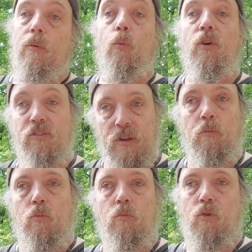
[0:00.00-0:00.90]
with
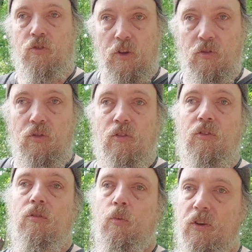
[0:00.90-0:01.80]
some
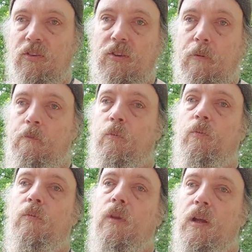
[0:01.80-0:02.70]
restrictions, with
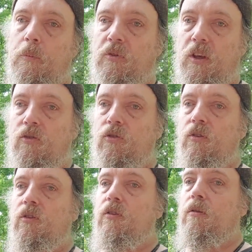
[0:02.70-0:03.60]
some
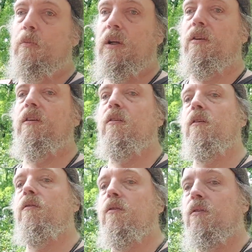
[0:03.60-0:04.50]
adaptations, but in
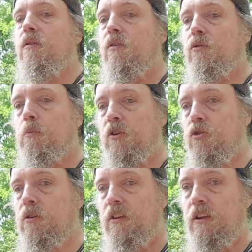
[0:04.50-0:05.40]
the
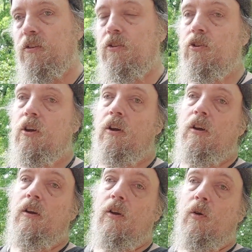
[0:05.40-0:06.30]
special niche
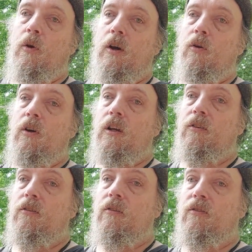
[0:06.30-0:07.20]
where
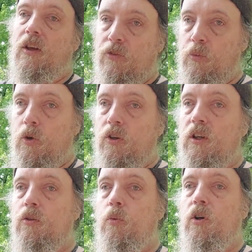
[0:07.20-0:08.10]
it does work,
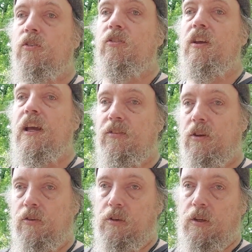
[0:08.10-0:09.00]
it works
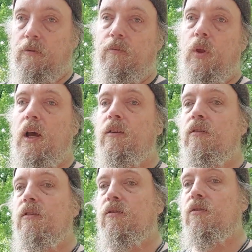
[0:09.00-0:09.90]
excellently.
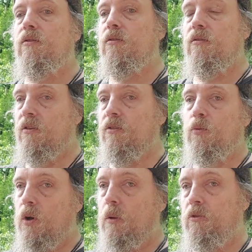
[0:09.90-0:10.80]
And this is
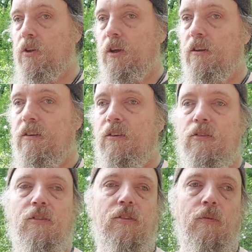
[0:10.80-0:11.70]
what I'm saying.
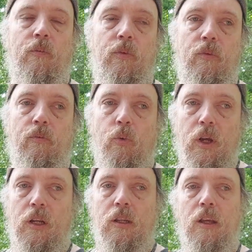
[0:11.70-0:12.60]
This is a
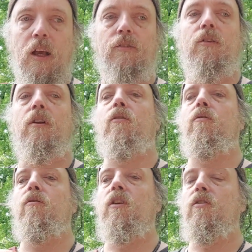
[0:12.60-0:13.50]
really
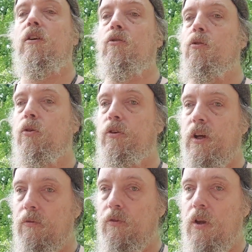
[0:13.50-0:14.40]
excellent detail fluid
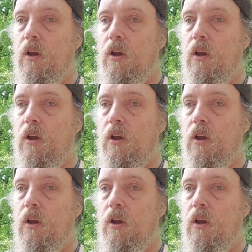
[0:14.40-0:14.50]
knife.